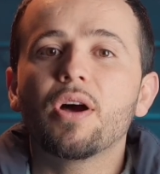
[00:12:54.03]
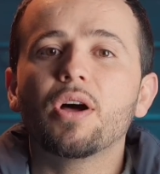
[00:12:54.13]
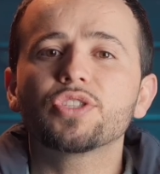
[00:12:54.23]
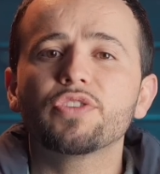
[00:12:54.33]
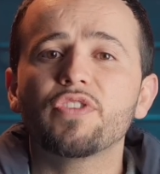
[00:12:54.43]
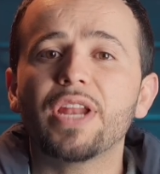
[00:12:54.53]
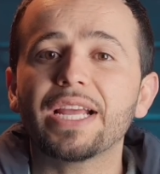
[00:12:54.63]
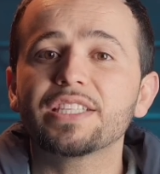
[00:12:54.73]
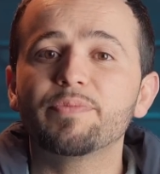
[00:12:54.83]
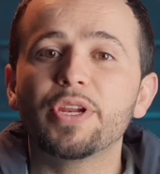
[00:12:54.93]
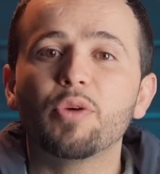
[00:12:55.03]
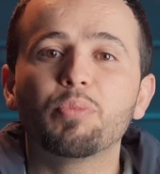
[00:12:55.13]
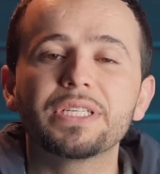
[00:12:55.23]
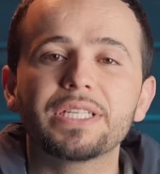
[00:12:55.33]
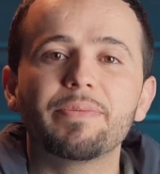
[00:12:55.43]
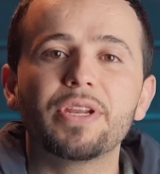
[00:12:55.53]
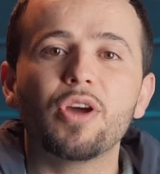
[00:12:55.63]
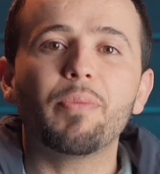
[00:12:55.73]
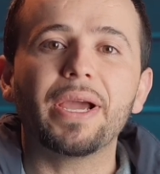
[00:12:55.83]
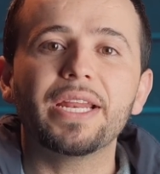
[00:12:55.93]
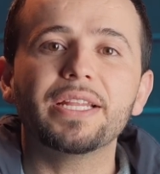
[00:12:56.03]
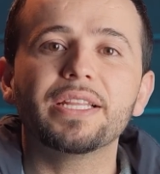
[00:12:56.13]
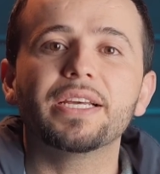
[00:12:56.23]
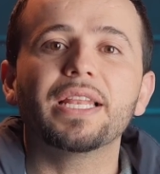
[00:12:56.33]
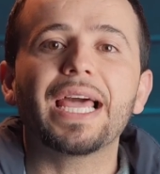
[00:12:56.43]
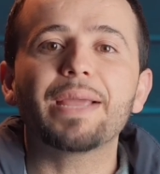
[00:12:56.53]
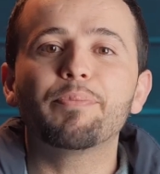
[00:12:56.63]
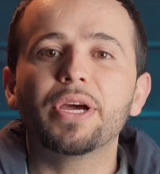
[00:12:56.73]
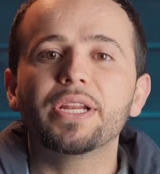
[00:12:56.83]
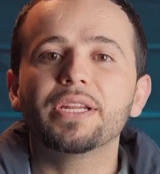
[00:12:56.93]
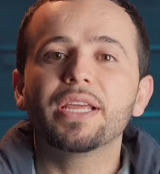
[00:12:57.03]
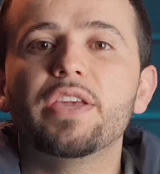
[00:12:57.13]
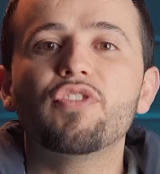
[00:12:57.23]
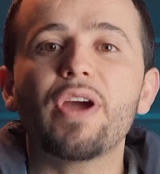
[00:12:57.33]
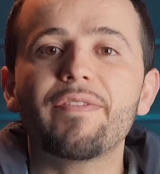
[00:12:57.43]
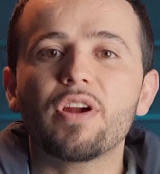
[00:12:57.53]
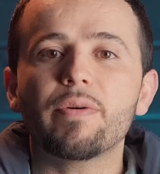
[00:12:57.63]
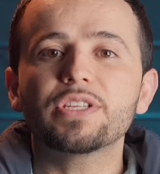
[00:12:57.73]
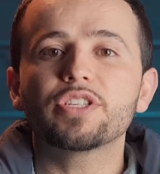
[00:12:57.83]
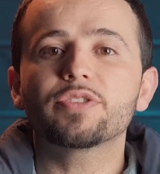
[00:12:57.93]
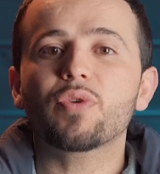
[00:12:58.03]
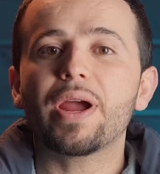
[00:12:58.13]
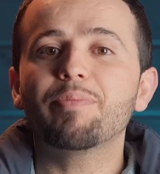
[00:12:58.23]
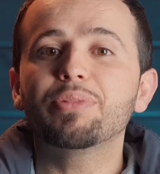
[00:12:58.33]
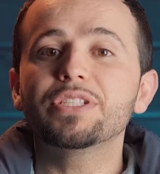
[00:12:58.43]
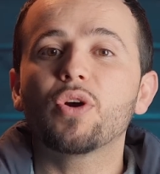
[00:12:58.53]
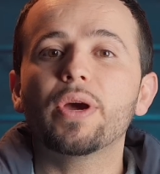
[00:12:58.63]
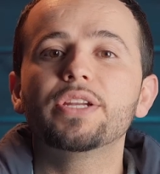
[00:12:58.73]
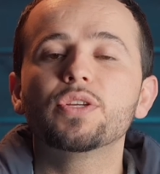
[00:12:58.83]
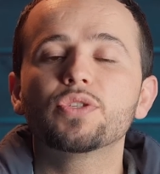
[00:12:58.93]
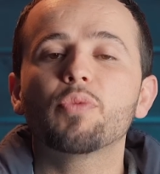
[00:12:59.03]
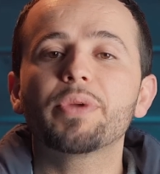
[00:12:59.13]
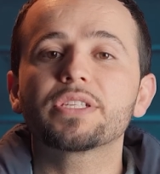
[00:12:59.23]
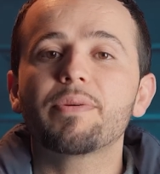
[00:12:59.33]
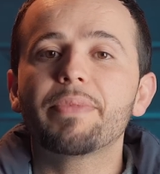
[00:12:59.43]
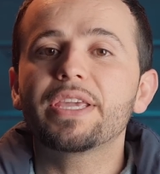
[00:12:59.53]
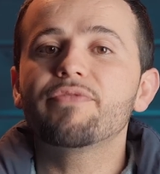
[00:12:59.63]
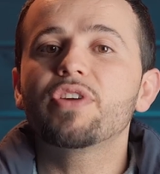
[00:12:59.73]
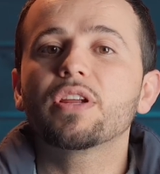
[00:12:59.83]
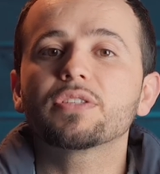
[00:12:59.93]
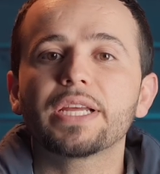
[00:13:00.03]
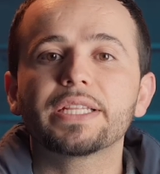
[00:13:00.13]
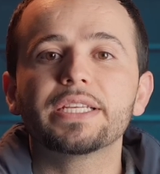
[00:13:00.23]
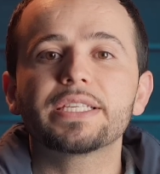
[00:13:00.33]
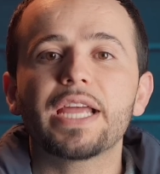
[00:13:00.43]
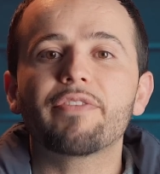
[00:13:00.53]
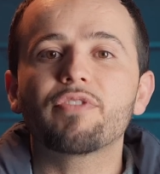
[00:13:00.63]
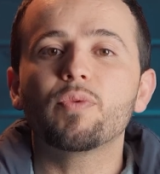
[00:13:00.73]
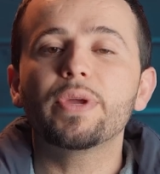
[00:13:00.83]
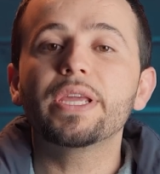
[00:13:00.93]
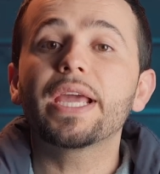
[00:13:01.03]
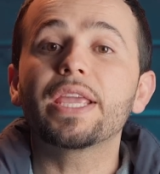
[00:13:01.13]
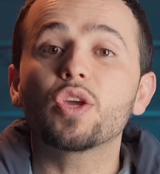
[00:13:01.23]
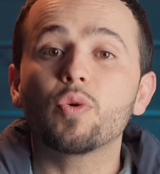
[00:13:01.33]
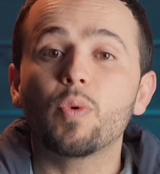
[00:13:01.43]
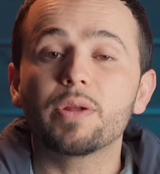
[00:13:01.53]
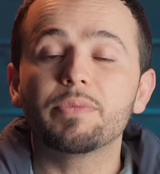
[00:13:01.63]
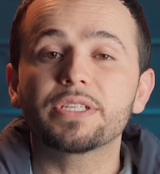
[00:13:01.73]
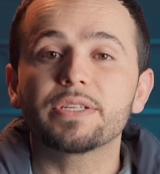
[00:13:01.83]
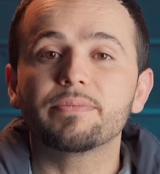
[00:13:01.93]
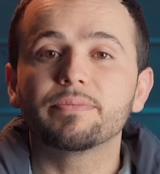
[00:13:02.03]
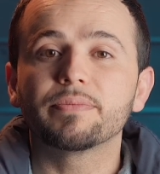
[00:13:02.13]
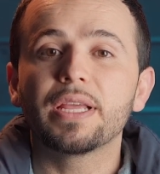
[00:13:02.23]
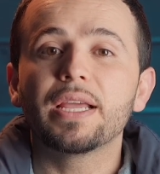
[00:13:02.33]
Also, if you like this video, please let me know by hitting the like button. If you haven't already subscribed, please go ahead and do so, because I'm making videos like this every week and you don't want to miss them.